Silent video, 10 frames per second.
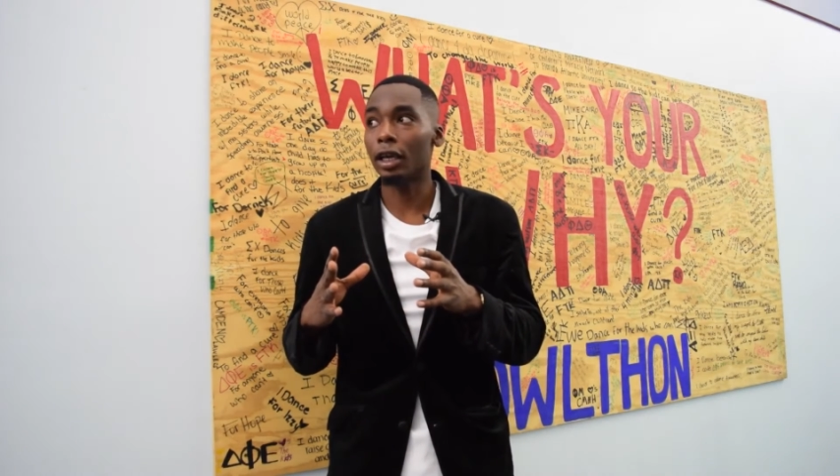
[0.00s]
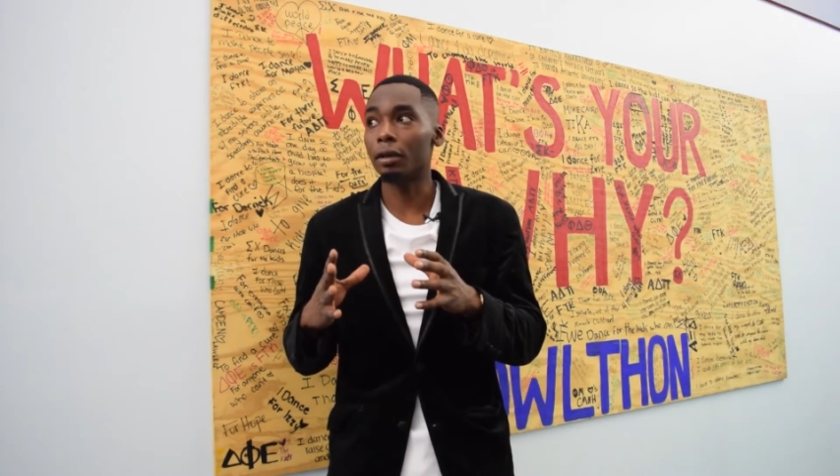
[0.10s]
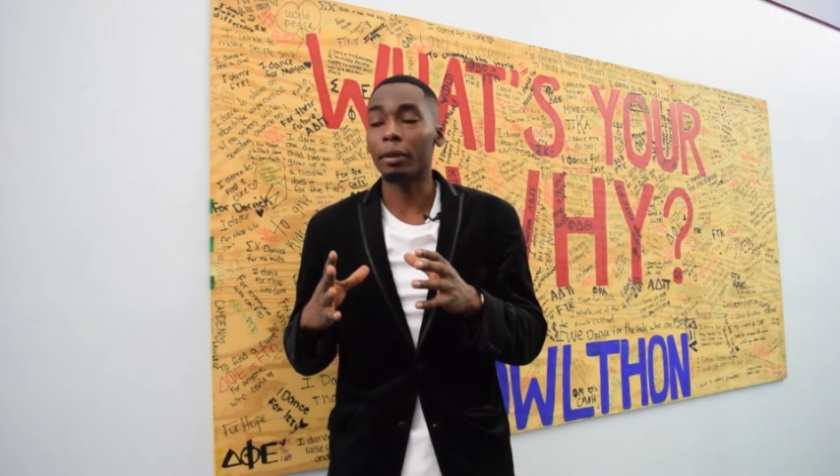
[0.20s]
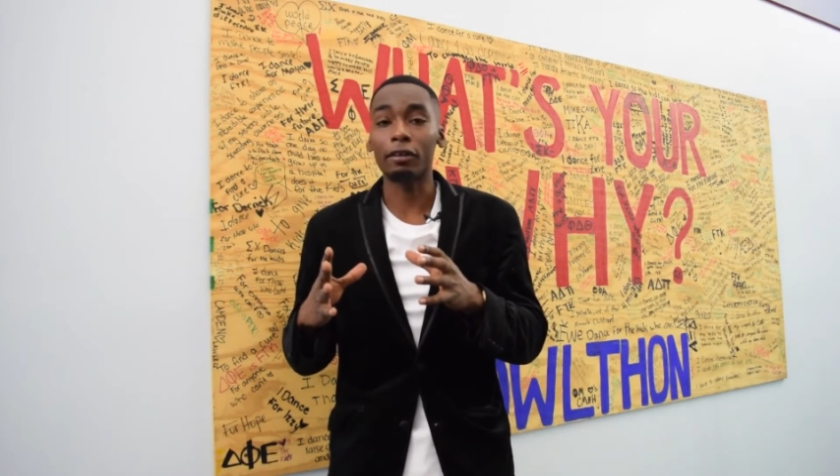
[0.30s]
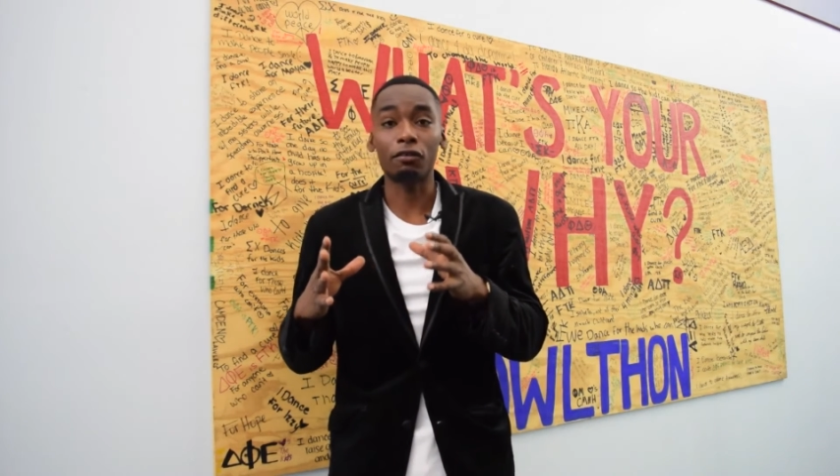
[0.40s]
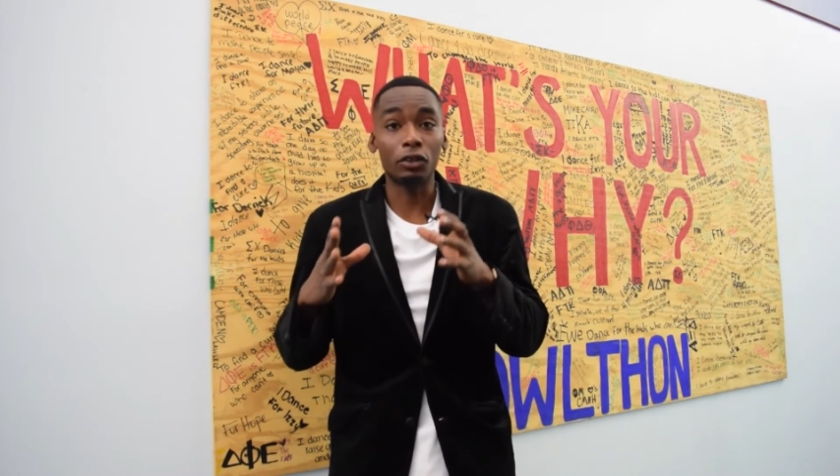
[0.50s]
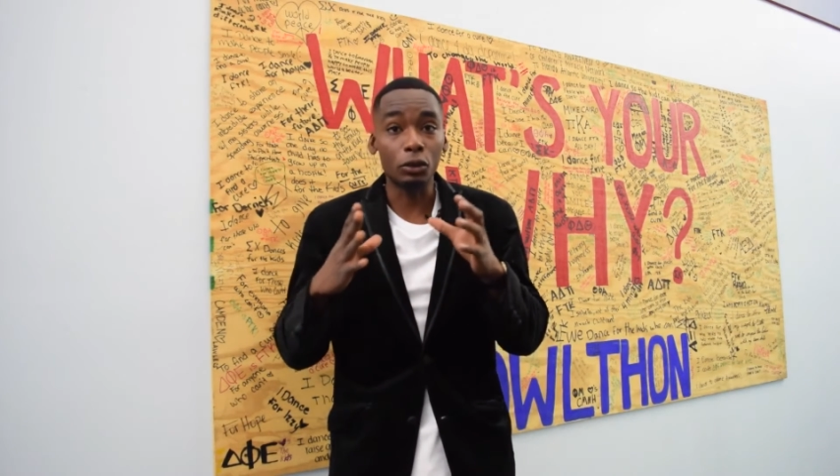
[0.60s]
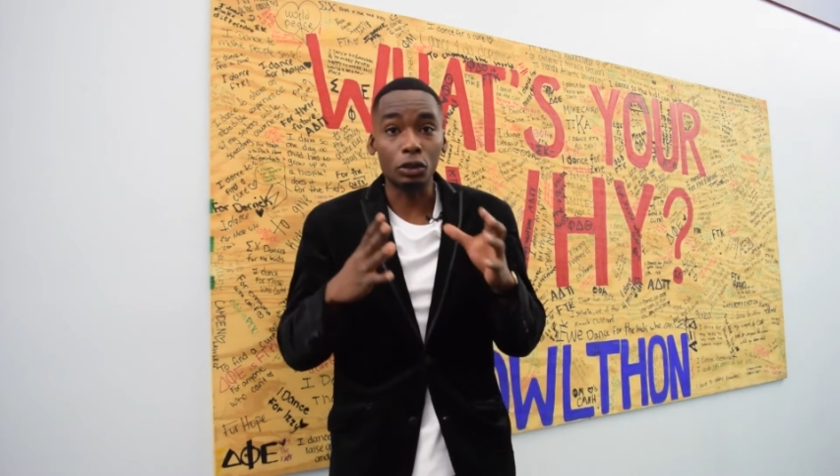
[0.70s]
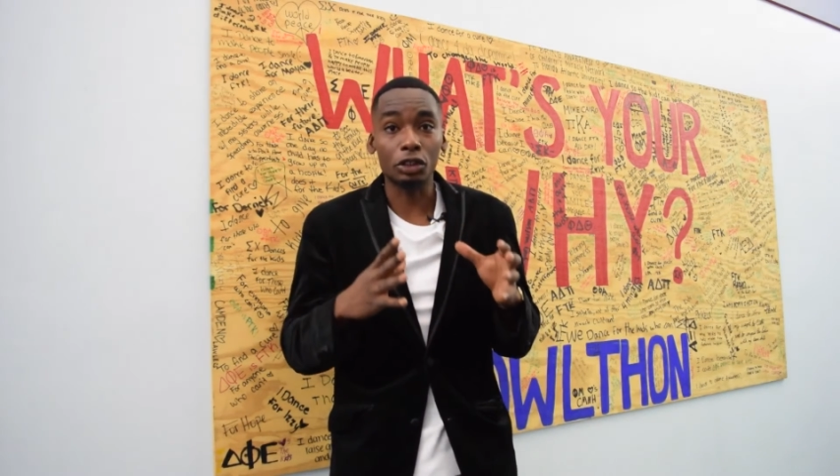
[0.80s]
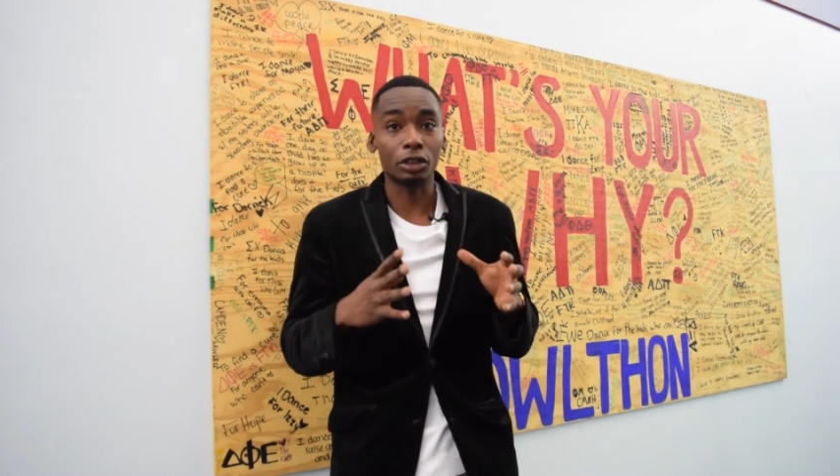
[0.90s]
in my
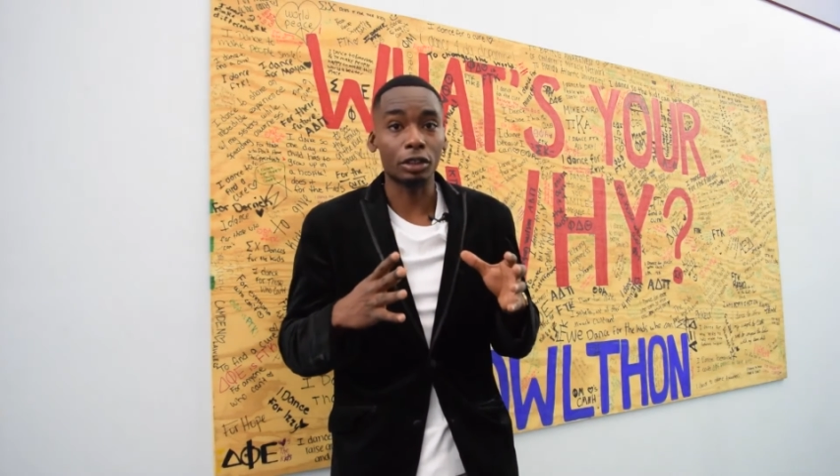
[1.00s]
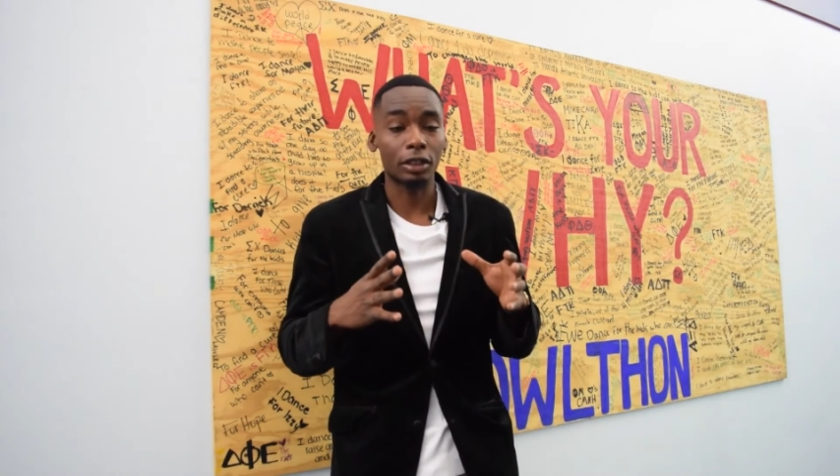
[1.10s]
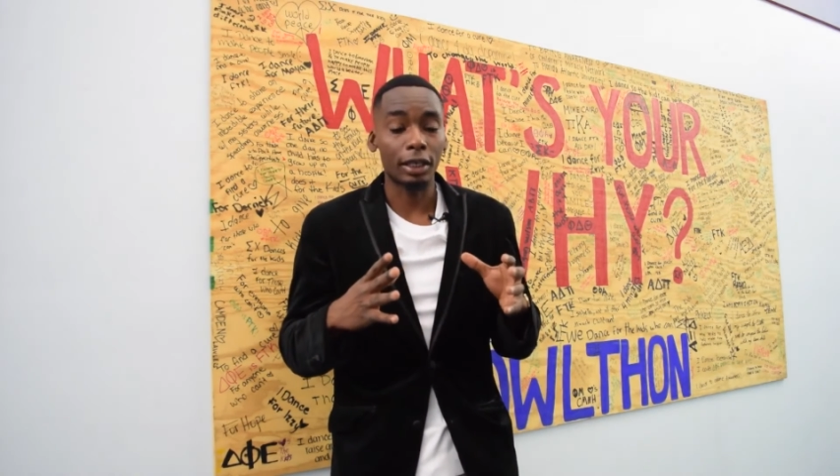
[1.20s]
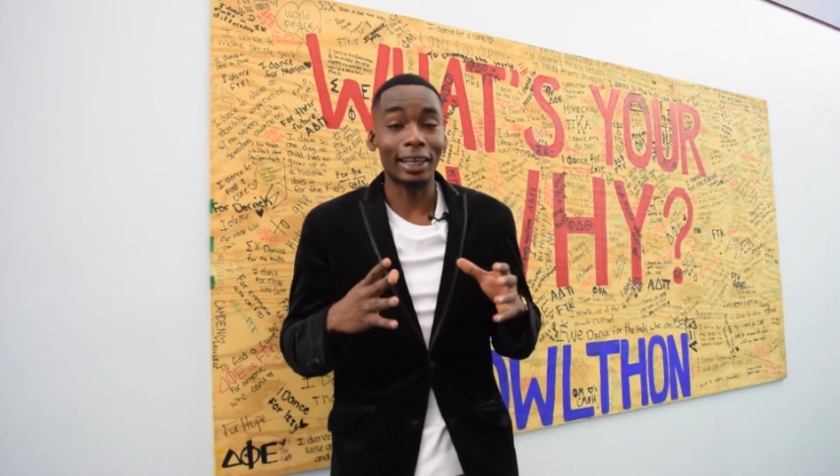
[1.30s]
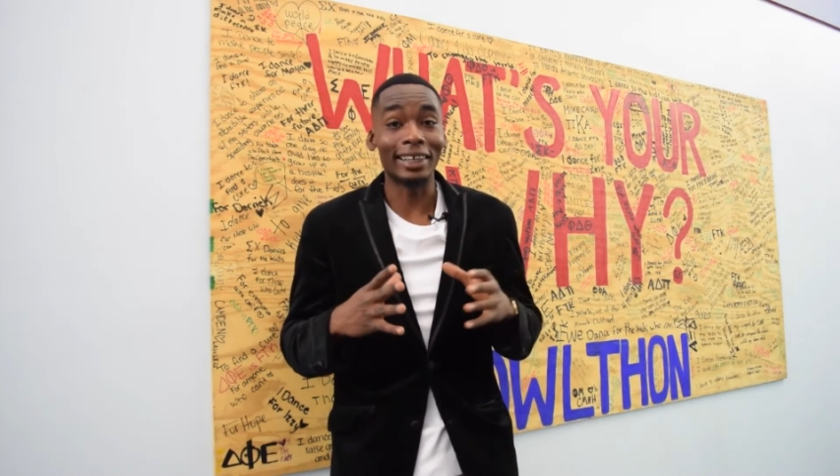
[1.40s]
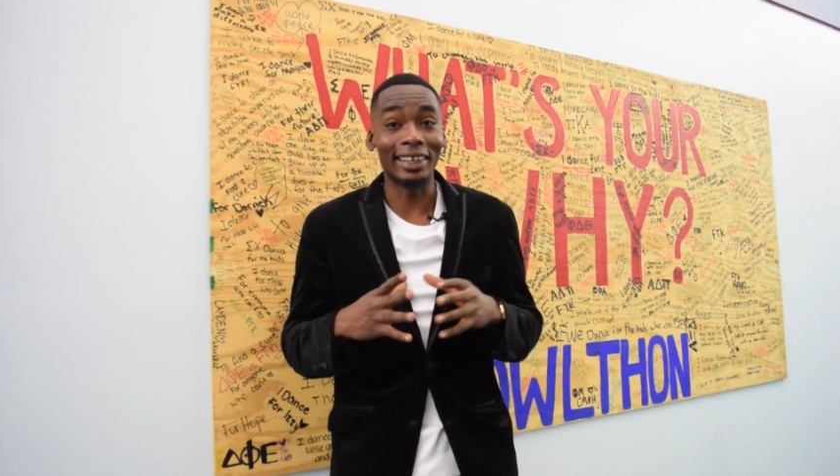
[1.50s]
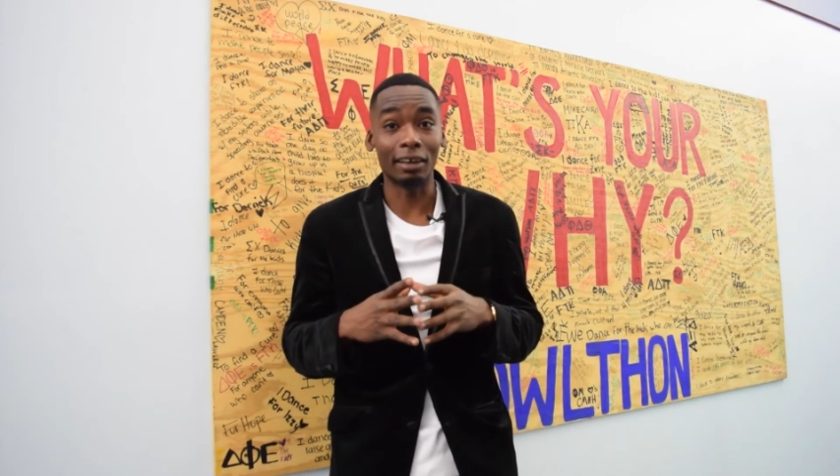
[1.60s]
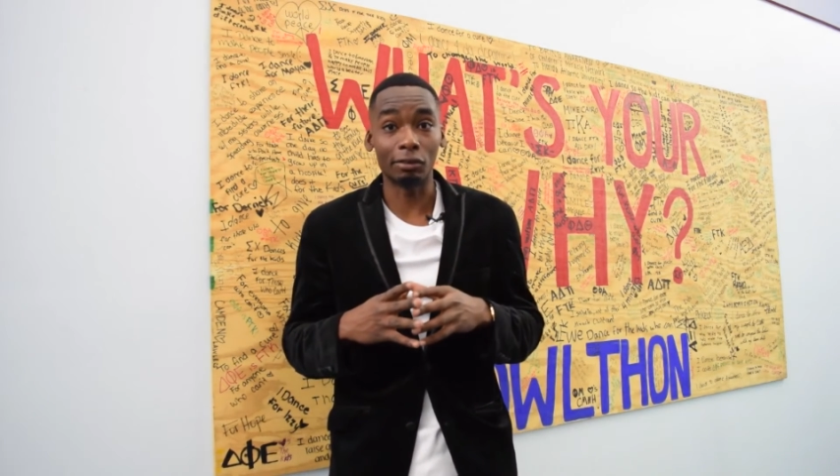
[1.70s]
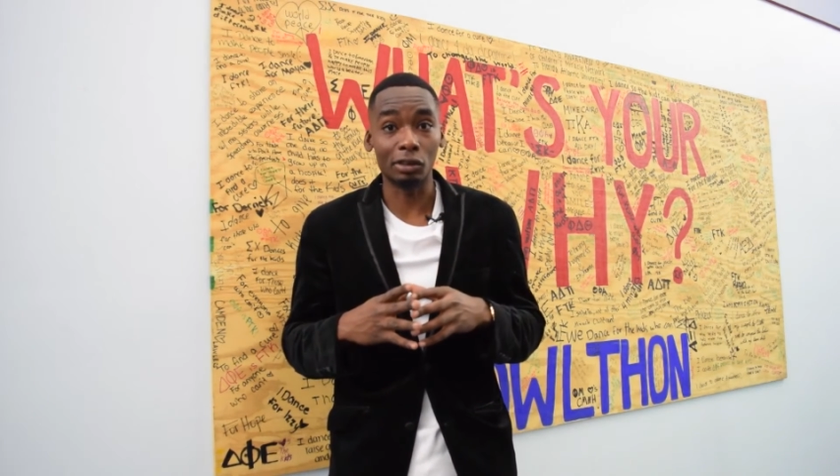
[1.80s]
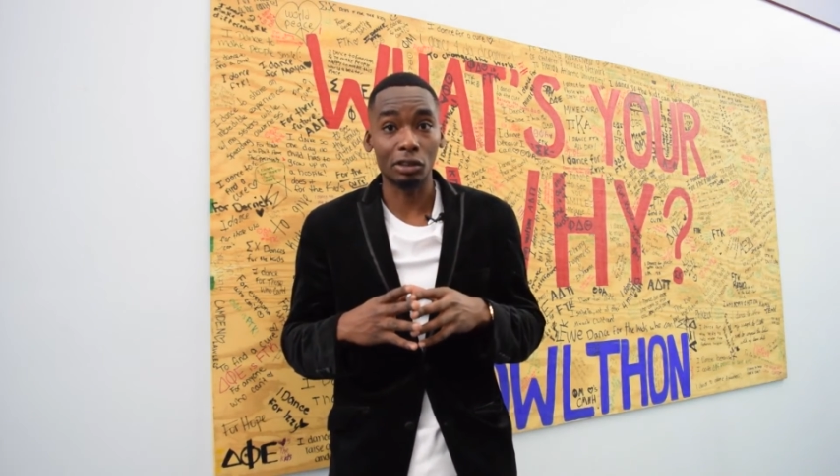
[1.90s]
future
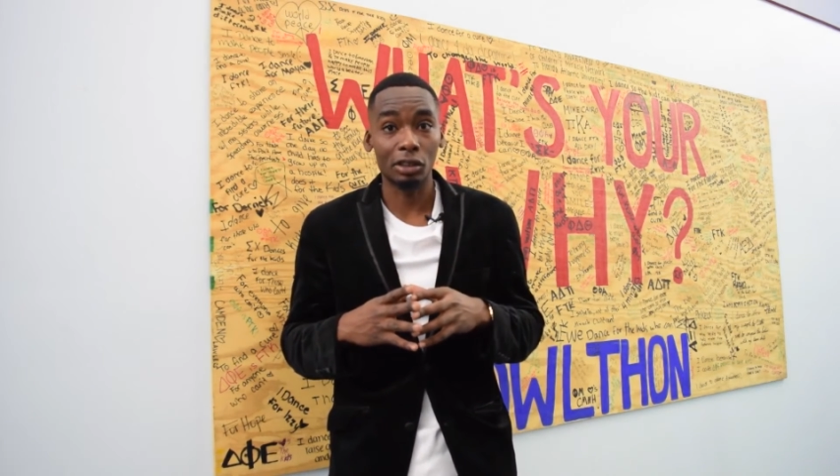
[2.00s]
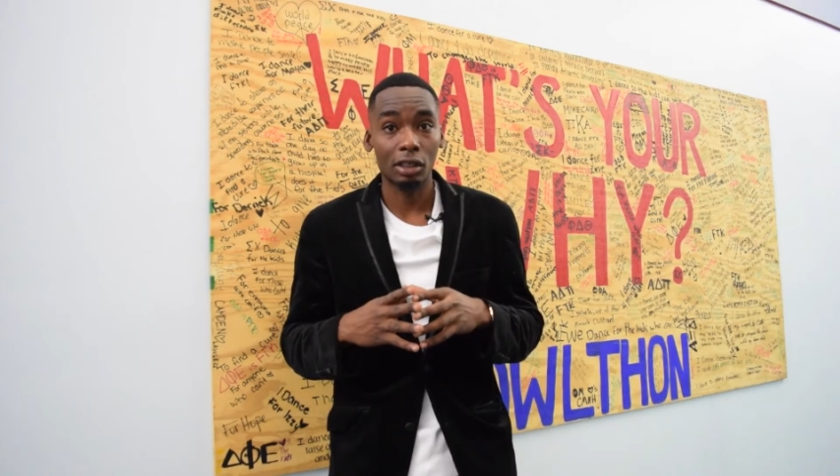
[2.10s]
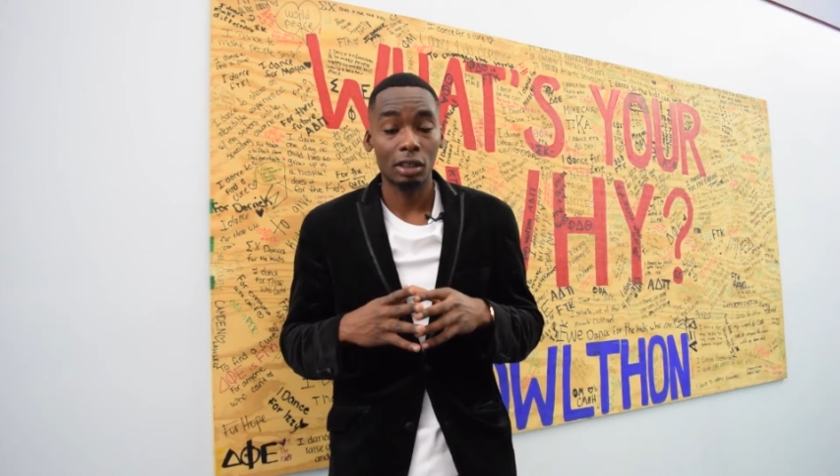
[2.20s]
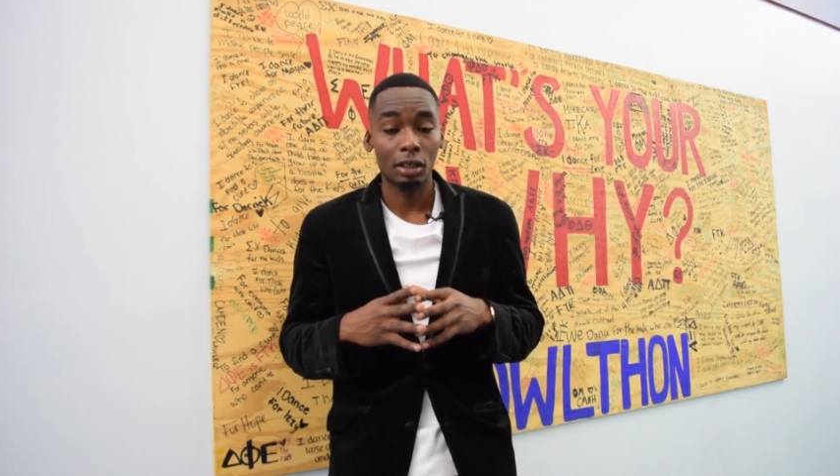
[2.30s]
endeavors.